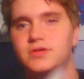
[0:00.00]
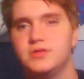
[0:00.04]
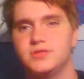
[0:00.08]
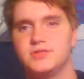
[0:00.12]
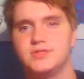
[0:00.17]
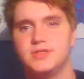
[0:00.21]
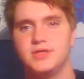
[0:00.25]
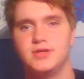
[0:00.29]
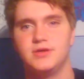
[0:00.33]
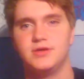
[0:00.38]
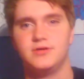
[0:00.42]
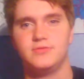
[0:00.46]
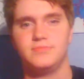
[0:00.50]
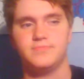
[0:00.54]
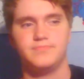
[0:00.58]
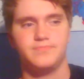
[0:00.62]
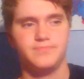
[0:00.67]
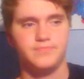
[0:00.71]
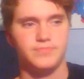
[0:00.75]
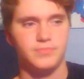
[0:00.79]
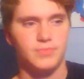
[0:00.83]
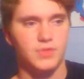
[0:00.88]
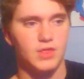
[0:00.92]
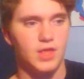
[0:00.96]
So,
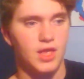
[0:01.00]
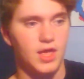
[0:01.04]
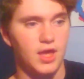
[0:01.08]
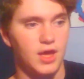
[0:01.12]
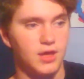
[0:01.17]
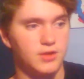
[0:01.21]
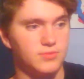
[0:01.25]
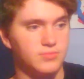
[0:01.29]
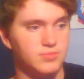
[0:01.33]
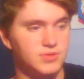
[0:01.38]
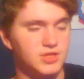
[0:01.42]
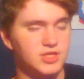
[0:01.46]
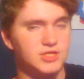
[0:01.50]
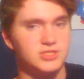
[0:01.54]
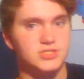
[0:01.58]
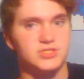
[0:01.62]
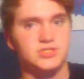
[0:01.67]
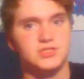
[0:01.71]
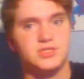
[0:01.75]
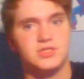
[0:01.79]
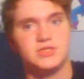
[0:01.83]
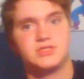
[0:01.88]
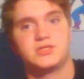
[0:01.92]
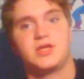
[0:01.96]
and
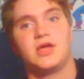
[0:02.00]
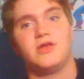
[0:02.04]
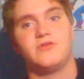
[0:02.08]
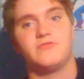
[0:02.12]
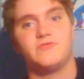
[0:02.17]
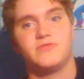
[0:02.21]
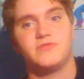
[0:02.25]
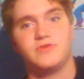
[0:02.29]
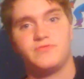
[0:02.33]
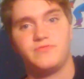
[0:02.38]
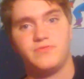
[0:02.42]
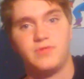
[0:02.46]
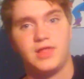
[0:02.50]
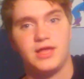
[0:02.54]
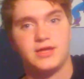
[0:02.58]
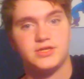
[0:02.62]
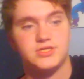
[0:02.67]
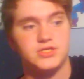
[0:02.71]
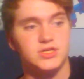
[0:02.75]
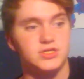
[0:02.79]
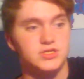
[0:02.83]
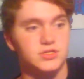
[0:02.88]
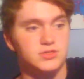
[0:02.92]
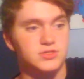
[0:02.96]
this kind of reflects
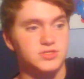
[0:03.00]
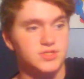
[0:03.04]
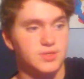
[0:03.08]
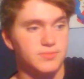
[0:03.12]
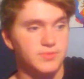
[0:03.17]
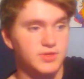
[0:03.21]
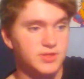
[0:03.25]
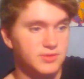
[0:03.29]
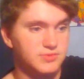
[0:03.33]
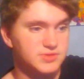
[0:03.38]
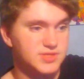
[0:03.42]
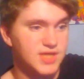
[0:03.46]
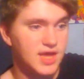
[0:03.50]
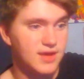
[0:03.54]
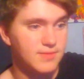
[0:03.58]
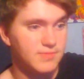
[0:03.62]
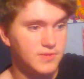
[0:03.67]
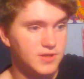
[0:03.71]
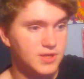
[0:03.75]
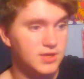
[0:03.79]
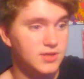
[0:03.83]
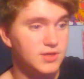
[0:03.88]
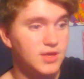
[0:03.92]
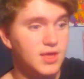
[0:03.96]
something that was
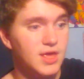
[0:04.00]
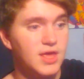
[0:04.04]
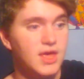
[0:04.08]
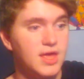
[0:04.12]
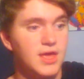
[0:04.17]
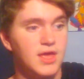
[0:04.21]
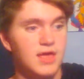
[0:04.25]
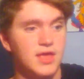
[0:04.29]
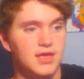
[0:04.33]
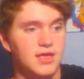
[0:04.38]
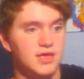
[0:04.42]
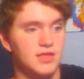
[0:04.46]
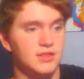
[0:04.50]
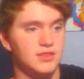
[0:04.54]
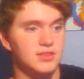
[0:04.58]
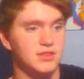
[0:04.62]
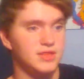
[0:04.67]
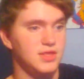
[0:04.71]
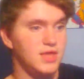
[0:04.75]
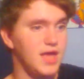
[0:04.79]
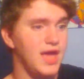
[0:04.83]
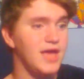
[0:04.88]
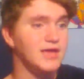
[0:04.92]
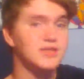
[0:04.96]
happening in
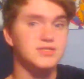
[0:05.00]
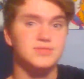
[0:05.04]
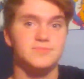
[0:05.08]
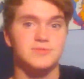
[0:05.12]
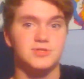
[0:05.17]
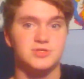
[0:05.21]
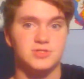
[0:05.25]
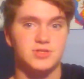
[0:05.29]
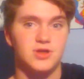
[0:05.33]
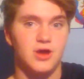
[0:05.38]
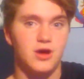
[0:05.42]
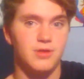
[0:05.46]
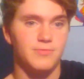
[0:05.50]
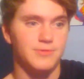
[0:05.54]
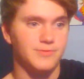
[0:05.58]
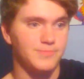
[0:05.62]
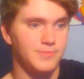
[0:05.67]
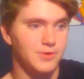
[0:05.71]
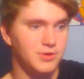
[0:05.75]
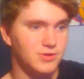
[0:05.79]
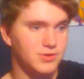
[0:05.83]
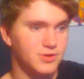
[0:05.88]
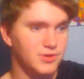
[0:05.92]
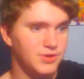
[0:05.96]
the X-Men's comic
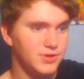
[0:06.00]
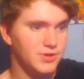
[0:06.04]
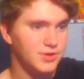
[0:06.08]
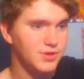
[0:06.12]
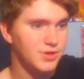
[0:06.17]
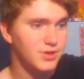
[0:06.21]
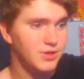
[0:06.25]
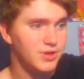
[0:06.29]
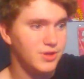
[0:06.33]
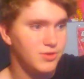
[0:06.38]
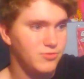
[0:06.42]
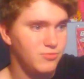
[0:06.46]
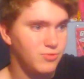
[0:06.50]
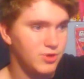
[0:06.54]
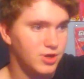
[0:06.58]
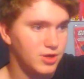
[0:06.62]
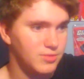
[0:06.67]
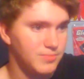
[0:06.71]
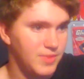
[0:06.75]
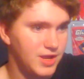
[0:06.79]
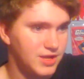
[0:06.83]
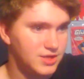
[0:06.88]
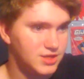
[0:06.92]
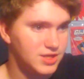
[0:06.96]
book, where
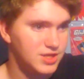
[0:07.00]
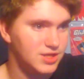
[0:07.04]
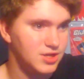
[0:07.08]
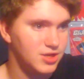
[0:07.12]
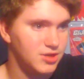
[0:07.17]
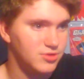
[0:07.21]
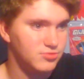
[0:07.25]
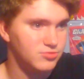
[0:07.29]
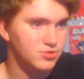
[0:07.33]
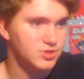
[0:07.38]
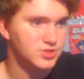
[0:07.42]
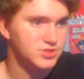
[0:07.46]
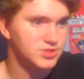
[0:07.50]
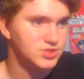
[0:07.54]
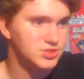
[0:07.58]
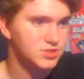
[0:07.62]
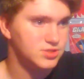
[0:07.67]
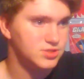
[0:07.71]
Magneto was